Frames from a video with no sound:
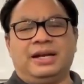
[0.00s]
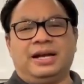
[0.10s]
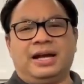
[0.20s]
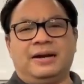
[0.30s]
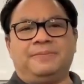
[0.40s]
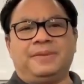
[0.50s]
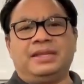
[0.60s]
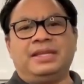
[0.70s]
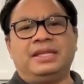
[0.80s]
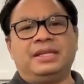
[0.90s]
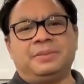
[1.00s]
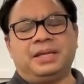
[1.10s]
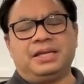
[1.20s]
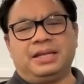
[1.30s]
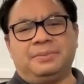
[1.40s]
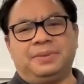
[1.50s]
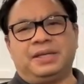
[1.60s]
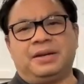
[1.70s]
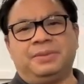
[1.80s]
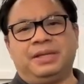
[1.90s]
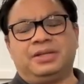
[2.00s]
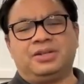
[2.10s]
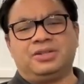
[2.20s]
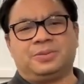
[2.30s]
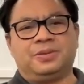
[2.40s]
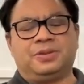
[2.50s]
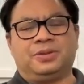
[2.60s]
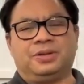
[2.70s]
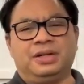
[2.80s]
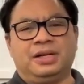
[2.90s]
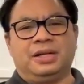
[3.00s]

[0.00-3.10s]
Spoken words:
And then in becoming an entrepreneur,